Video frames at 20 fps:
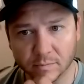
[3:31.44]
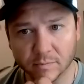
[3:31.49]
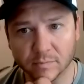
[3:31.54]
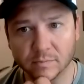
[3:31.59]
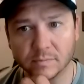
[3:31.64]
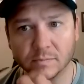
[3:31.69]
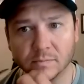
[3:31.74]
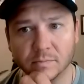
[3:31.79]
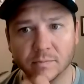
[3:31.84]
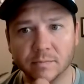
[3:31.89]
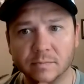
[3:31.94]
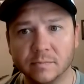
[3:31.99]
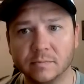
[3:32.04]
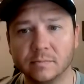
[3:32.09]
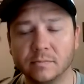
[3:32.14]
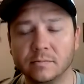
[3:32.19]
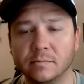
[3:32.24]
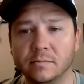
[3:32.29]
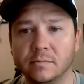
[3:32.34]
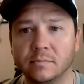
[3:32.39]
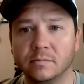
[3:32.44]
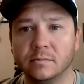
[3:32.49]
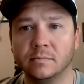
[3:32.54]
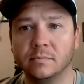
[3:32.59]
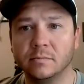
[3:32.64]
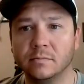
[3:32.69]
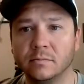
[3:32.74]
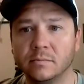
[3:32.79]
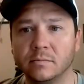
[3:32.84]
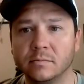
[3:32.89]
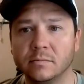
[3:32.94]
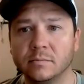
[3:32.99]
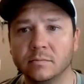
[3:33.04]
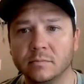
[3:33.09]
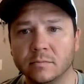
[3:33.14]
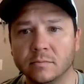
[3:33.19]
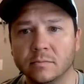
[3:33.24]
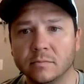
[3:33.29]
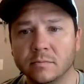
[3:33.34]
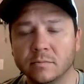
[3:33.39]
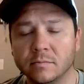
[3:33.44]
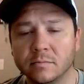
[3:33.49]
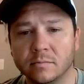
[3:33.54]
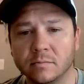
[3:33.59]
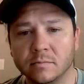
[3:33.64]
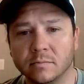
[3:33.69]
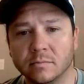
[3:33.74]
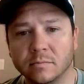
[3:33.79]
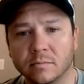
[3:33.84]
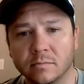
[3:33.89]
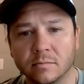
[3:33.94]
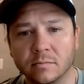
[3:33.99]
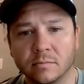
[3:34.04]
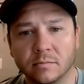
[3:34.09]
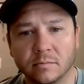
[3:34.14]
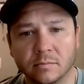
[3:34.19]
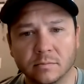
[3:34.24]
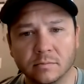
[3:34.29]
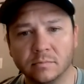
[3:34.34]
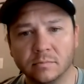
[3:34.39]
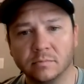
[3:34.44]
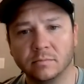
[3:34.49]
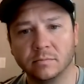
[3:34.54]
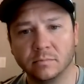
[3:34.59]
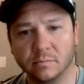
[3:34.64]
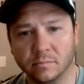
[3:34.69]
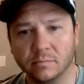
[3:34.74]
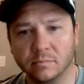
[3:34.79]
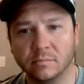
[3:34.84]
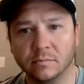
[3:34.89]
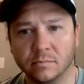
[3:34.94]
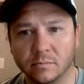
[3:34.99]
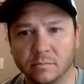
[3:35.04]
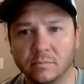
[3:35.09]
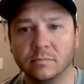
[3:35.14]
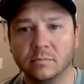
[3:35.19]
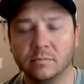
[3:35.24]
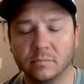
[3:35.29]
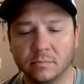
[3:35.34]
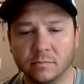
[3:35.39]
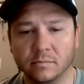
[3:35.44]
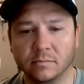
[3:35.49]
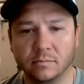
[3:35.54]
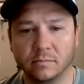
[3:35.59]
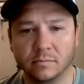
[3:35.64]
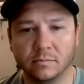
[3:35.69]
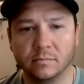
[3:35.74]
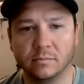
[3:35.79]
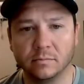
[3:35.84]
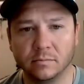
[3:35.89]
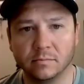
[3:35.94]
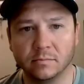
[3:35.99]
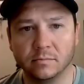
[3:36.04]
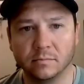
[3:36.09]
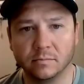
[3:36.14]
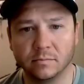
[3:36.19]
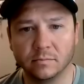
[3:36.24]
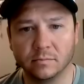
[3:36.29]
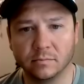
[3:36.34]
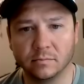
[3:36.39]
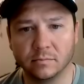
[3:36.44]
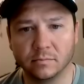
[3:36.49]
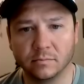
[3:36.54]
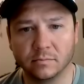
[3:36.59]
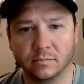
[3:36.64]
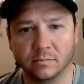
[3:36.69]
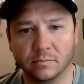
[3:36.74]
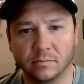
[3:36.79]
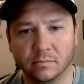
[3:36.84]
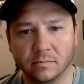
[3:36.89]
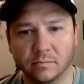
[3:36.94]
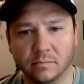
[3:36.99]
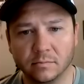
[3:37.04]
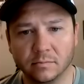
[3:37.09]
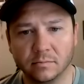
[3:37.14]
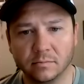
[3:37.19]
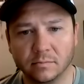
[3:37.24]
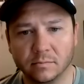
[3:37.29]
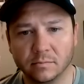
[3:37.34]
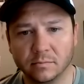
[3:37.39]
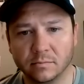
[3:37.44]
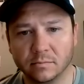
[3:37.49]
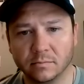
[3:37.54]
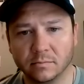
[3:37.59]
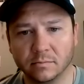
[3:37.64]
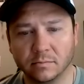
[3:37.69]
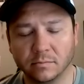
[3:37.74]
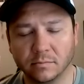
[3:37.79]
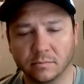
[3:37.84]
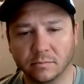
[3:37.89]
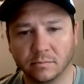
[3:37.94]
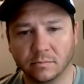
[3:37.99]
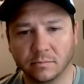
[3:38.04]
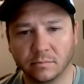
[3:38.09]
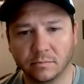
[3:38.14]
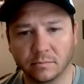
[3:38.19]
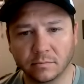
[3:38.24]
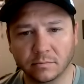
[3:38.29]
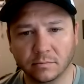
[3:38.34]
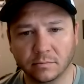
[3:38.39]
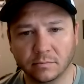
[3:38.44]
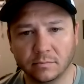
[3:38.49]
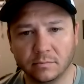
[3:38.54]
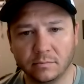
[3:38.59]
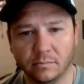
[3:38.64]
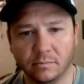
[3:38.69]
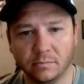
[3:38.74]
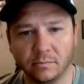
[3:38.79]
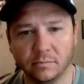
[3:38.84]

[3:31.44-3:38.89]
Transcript: (silent)